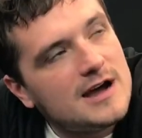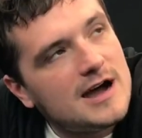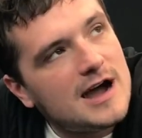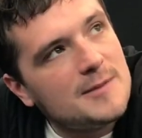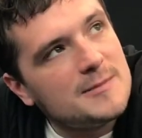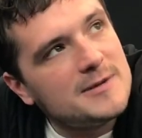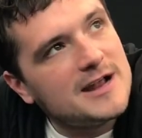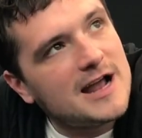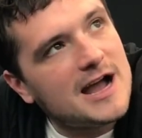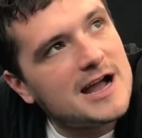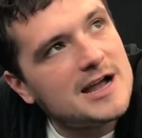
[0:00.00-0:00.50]

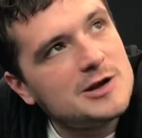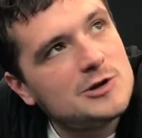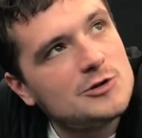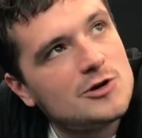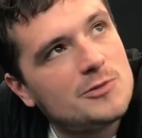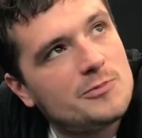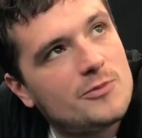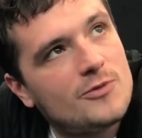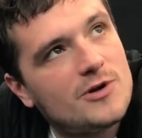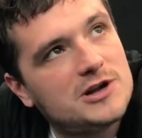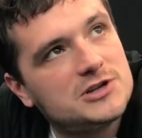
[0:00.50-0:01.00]
I mean, I
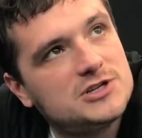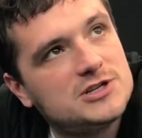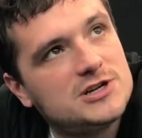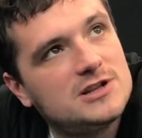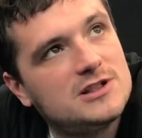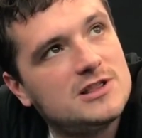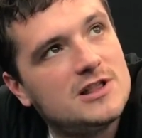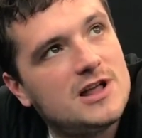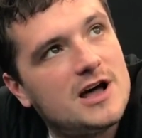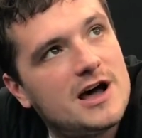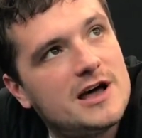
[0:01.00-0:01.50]
grew up watching
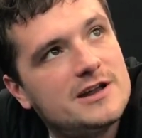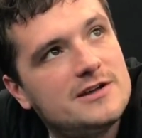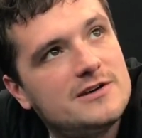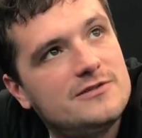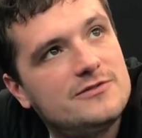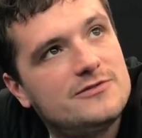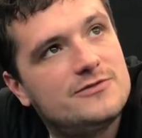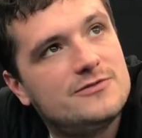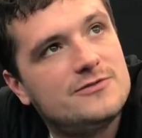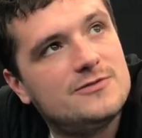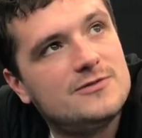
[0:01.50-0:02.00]
a lot
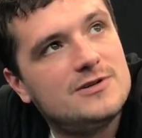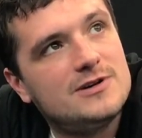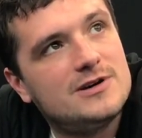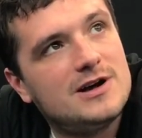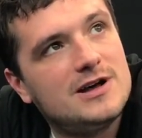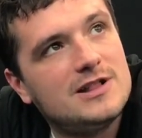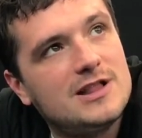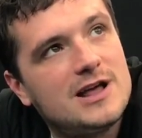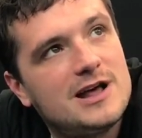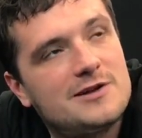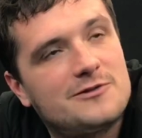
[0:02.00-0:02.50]
of
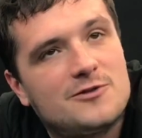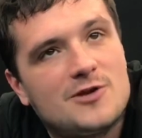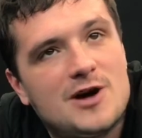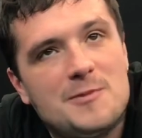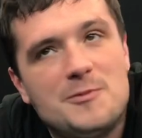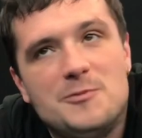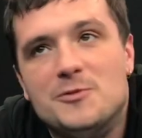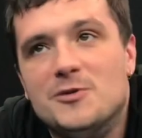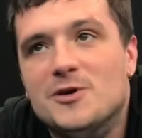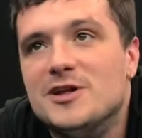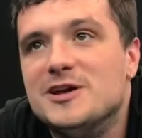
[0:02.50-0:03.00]
a lot of
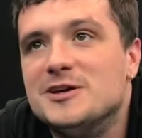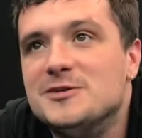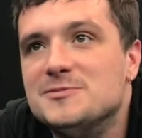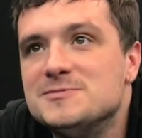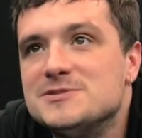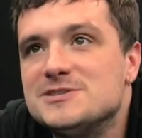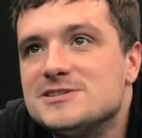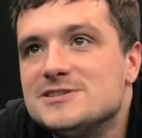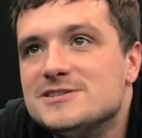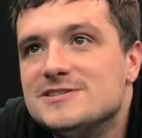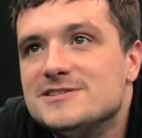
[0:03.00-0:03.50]
Robin
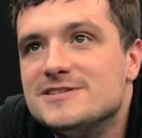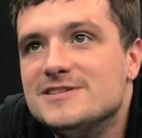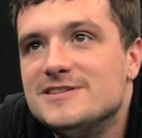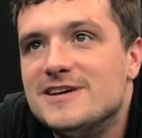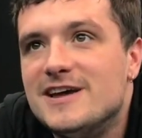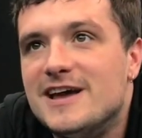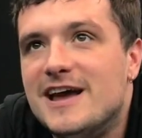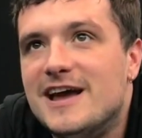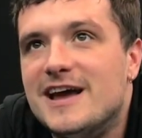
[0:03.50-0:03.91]
Williams, yeah.